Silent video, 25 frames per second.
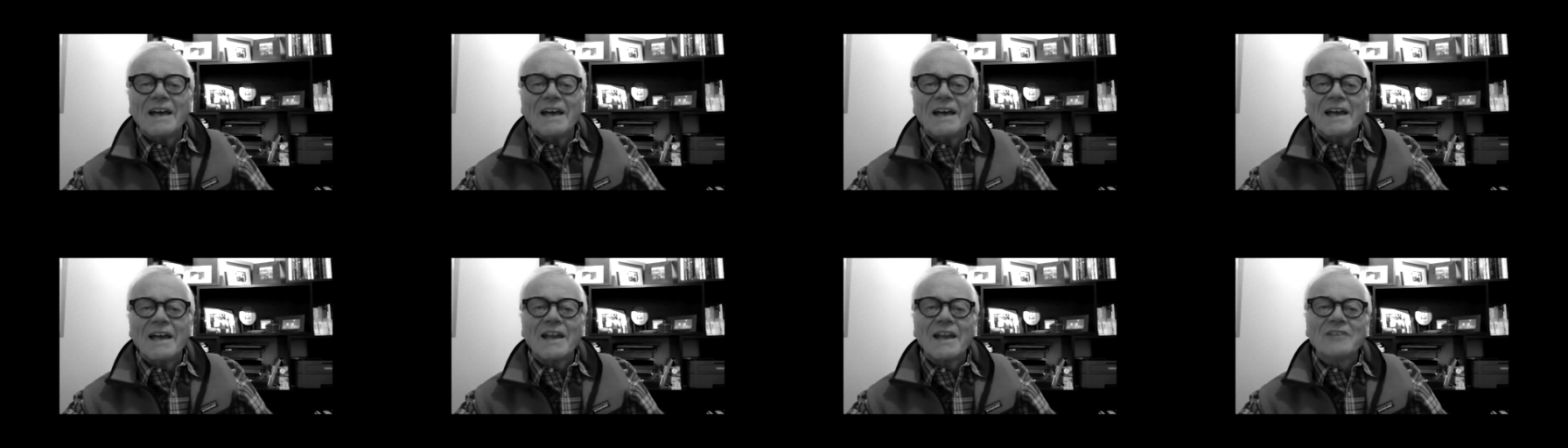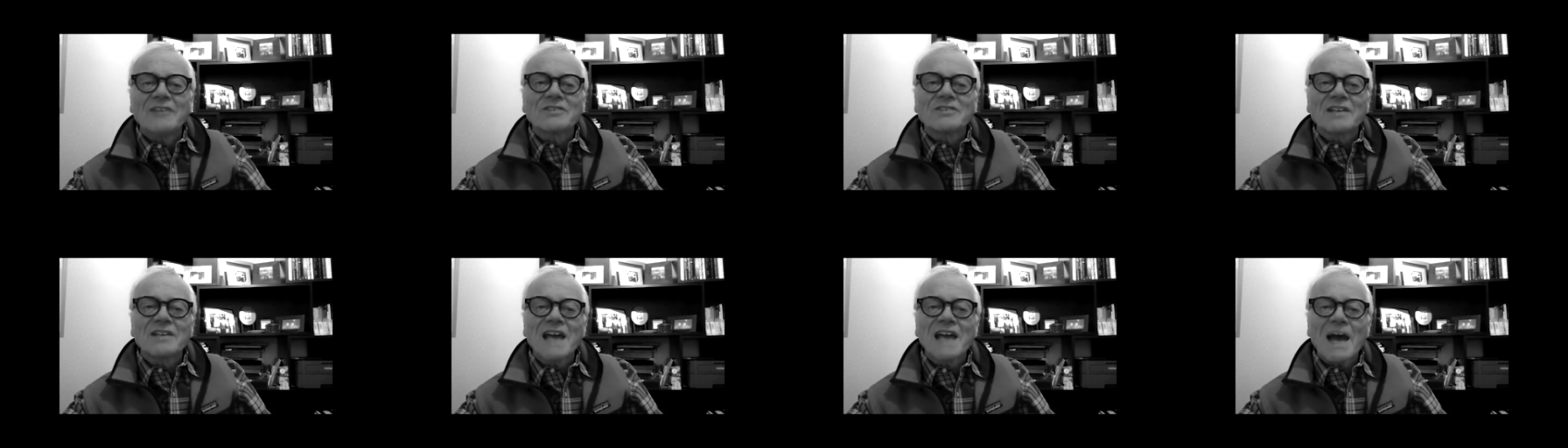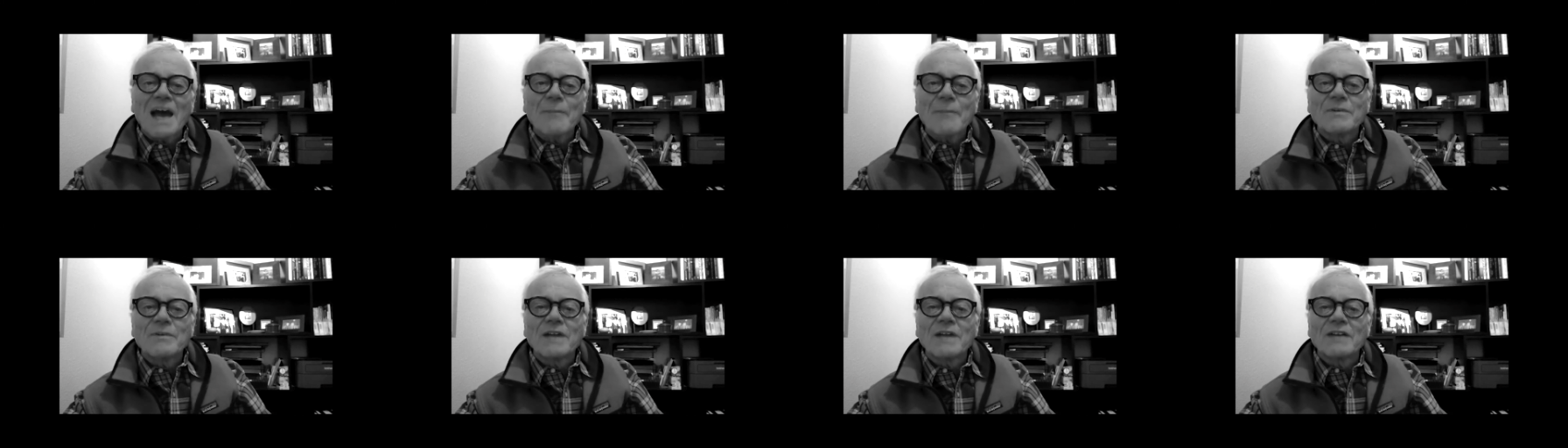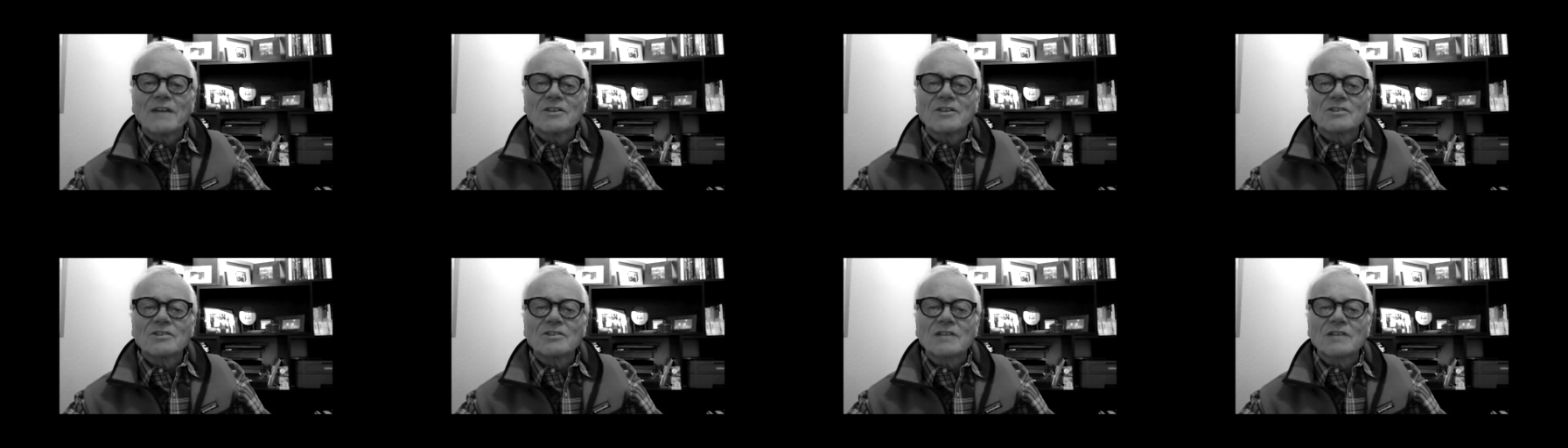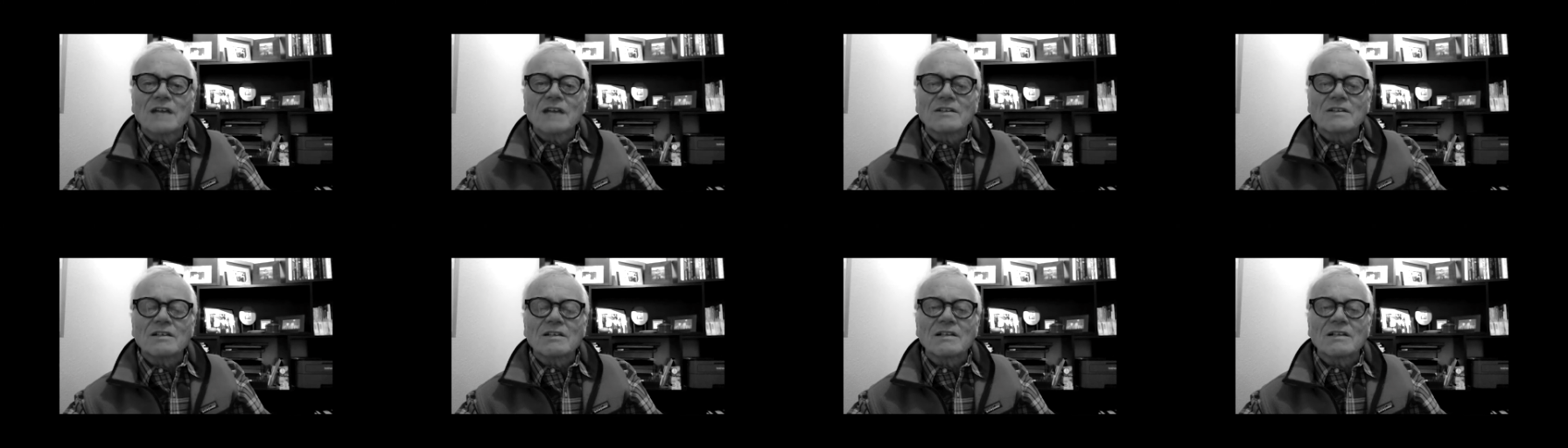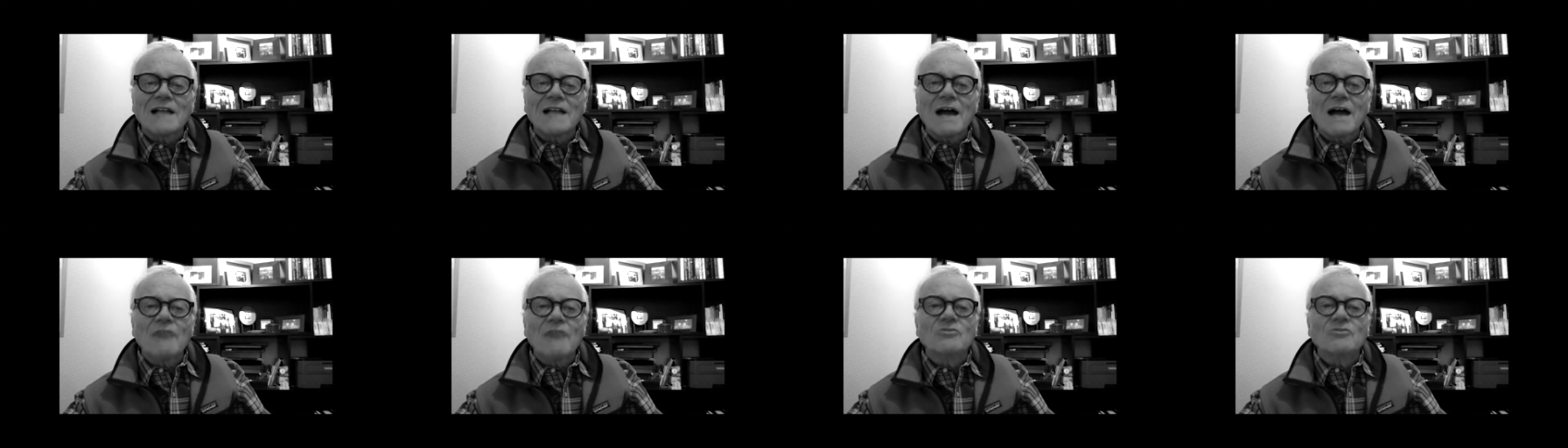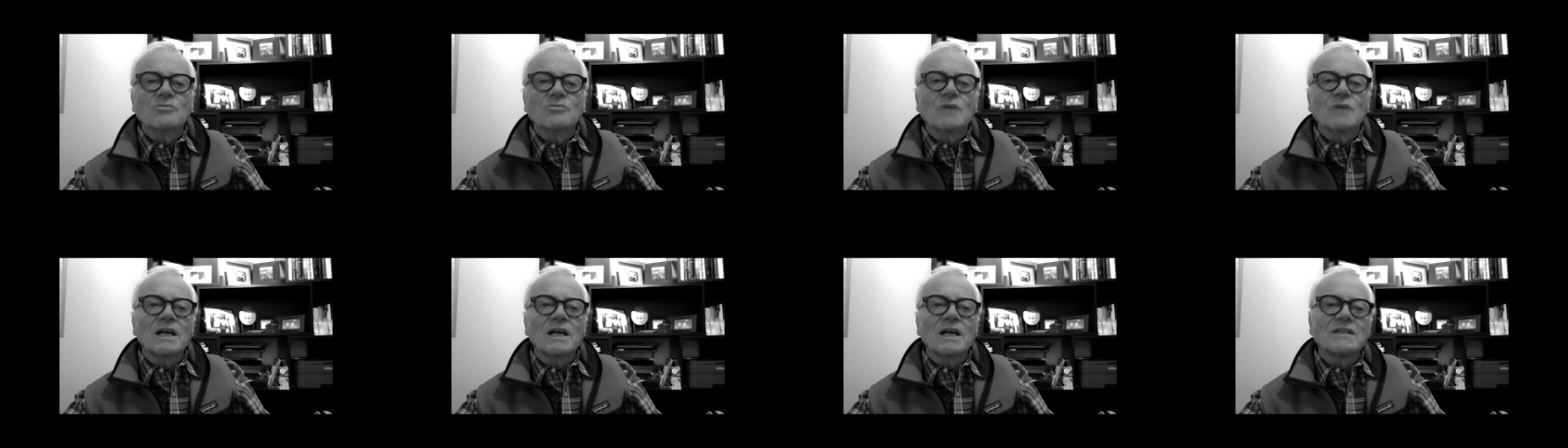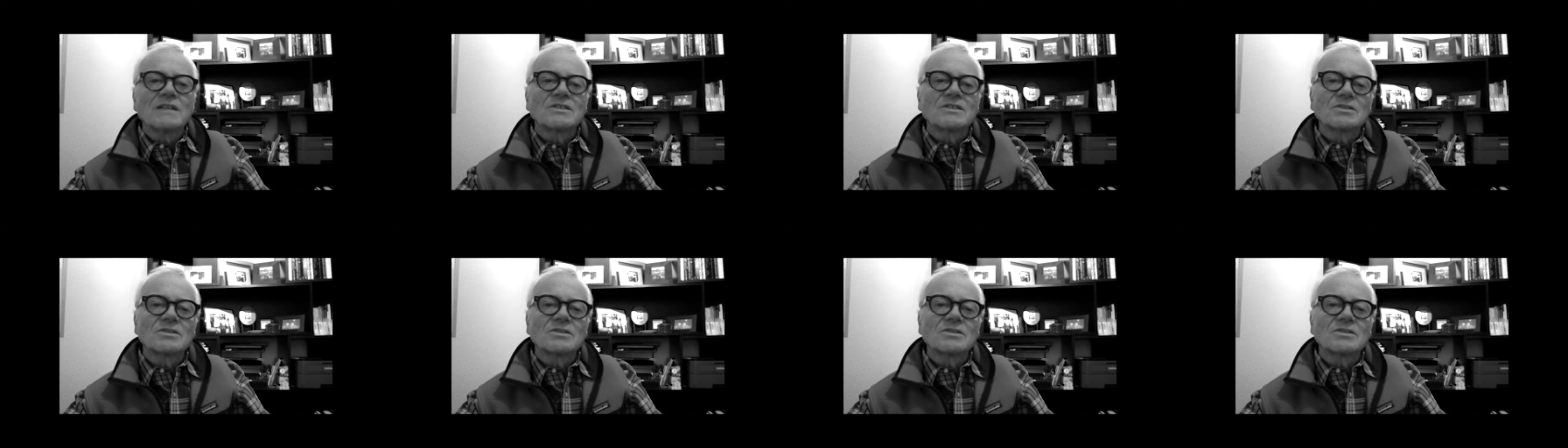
and as it happened, I just got the clouds right.